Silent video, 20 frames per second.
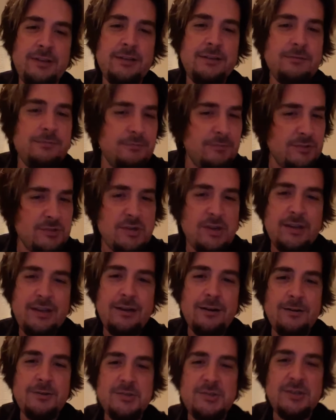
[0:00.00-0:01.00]
Like, it's like
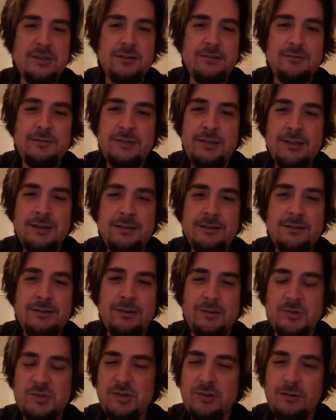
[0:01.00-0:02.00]
Aaron said,
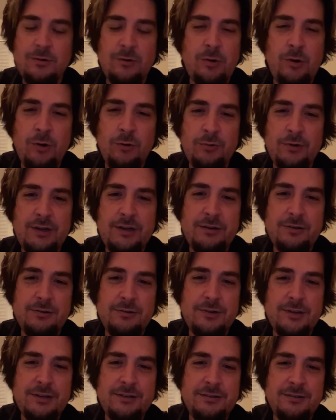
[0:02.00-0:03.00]
there's either a whole record
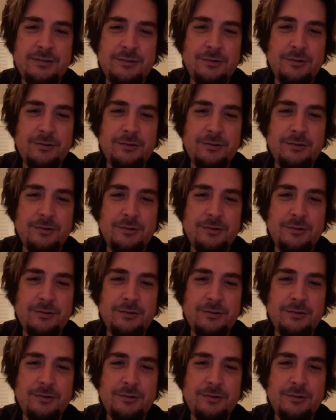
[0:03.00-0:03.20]
written